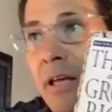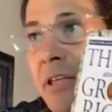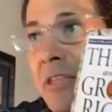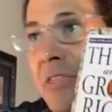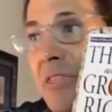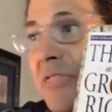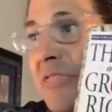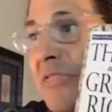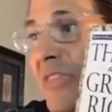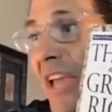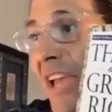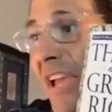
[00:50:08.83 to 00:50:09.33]

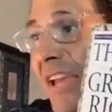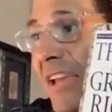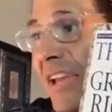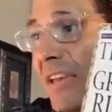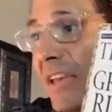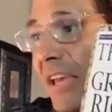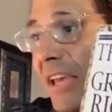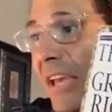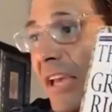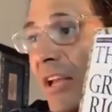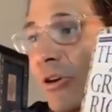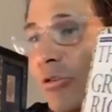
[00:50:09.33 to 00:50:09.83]
think
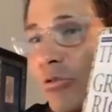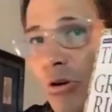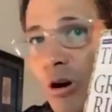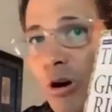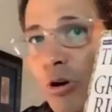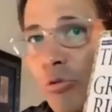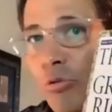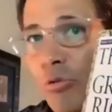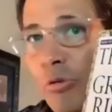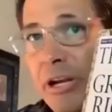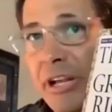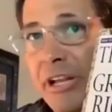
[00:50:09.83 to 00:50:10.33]
and
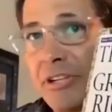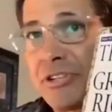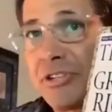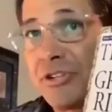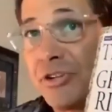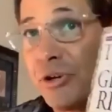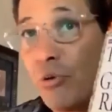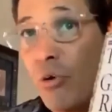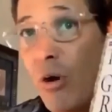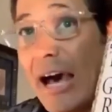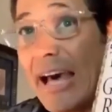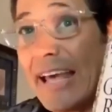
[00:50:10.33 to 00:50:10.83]
grow rich.
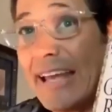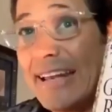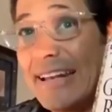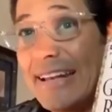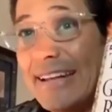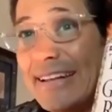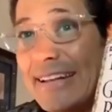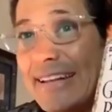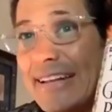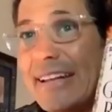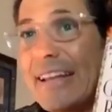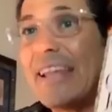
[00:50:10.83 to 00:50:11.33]
Do what?
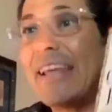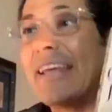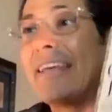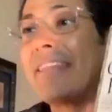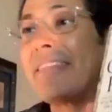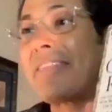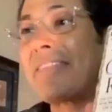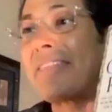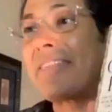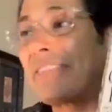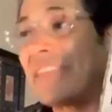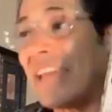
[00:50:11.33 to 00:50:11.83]

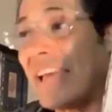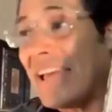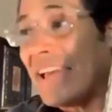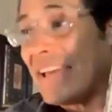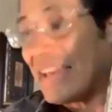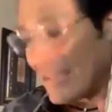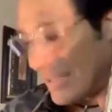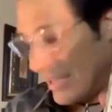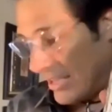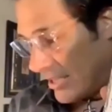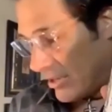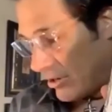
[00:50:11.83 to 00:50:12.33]

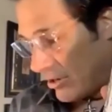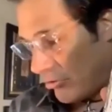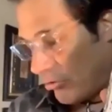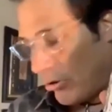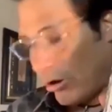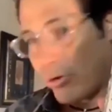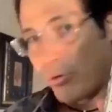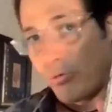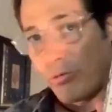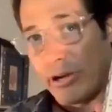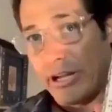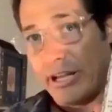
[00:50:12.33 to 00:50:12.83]
Think and
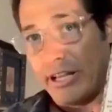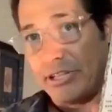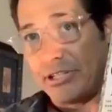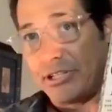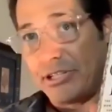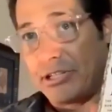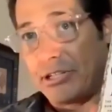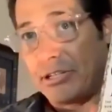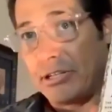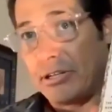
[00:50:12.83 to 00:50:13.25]
grow rich.